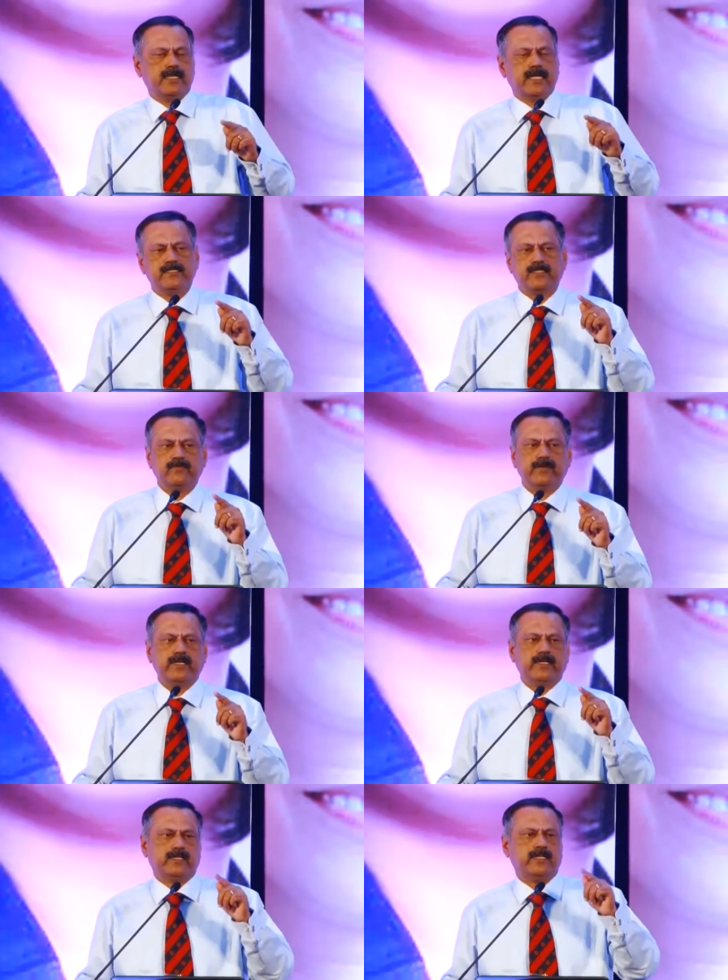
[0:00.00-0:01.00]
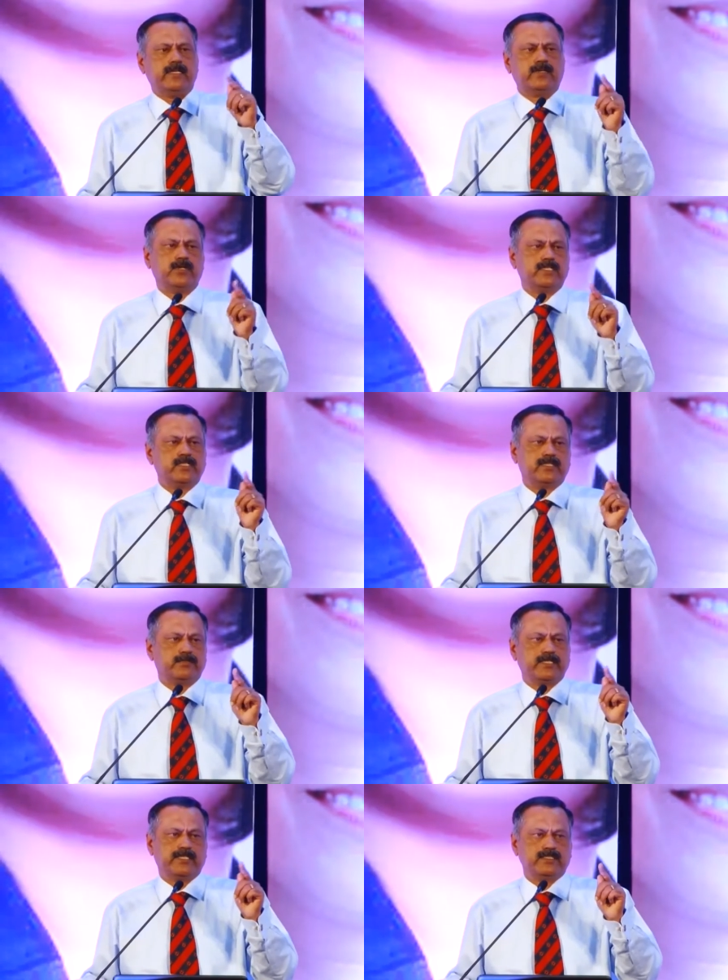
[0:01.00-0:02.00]
and somewhere in Arunachal
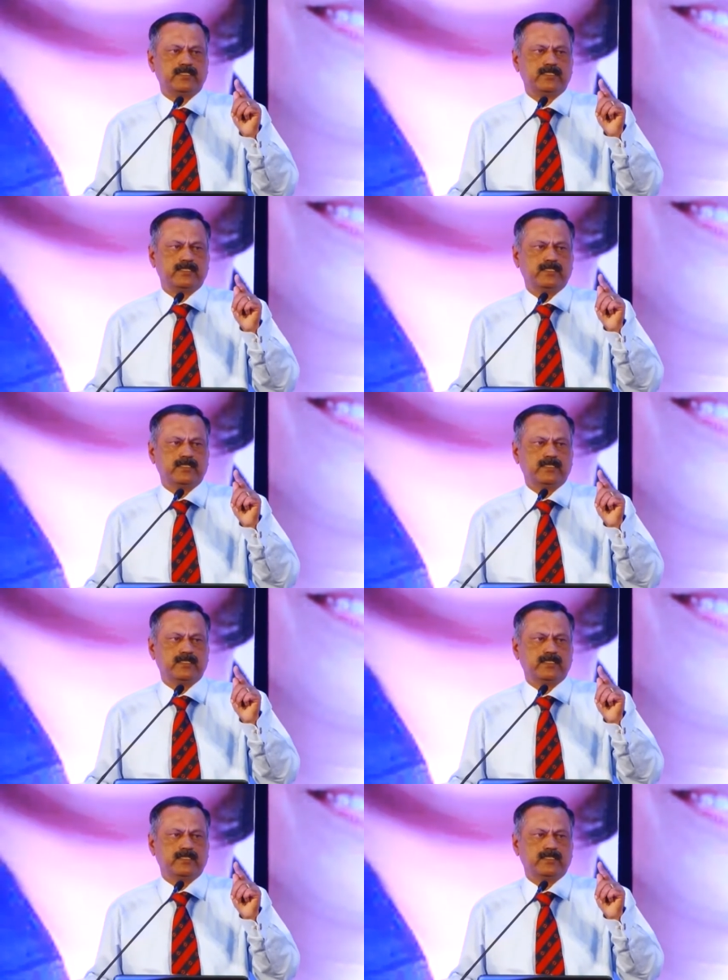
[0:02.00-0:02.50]
Pradesh,